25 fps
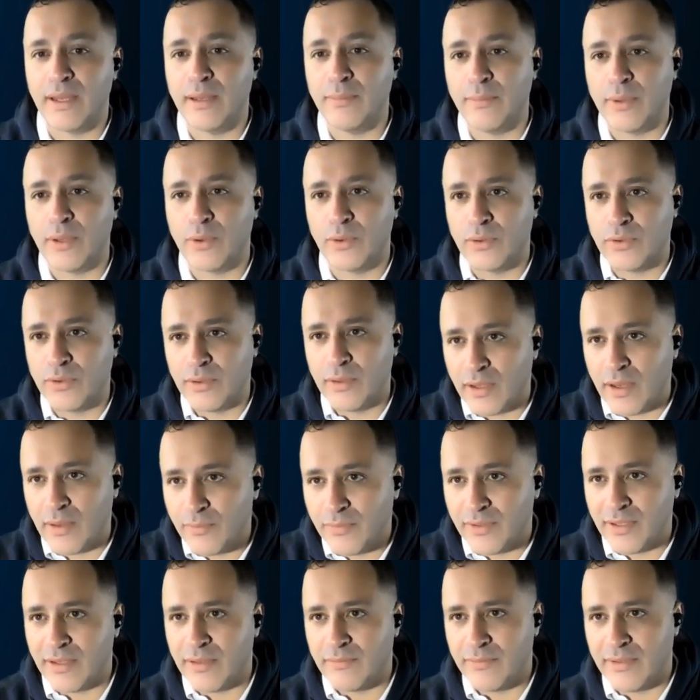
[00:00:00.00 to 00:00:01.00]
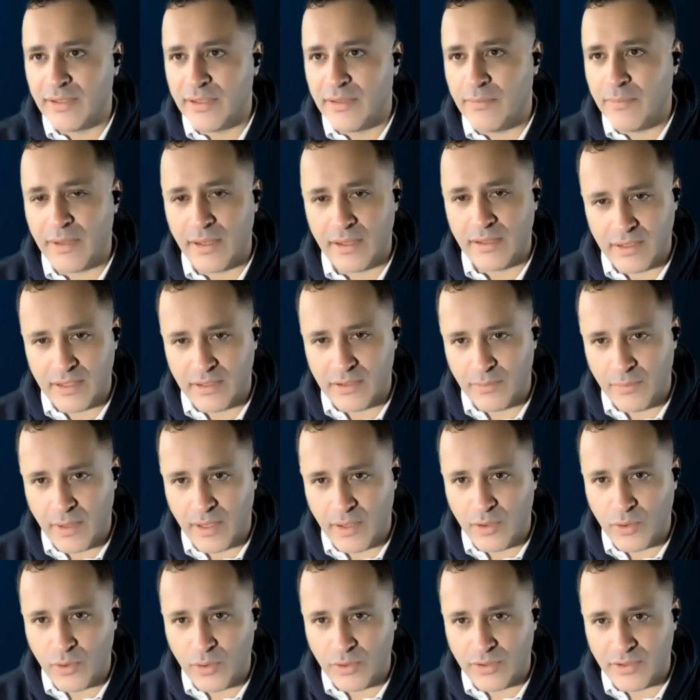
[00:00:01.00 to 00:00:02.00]
but also helps give visibility to my
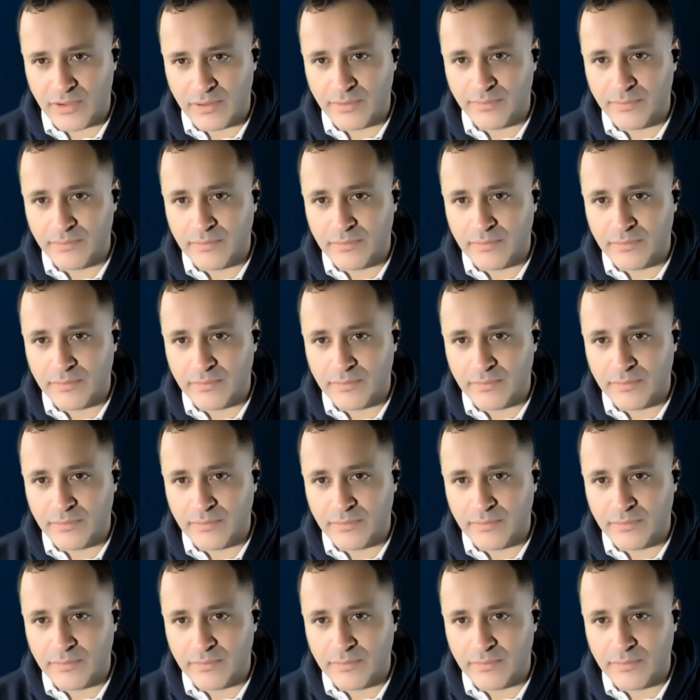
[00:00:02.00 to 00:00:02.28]
cause.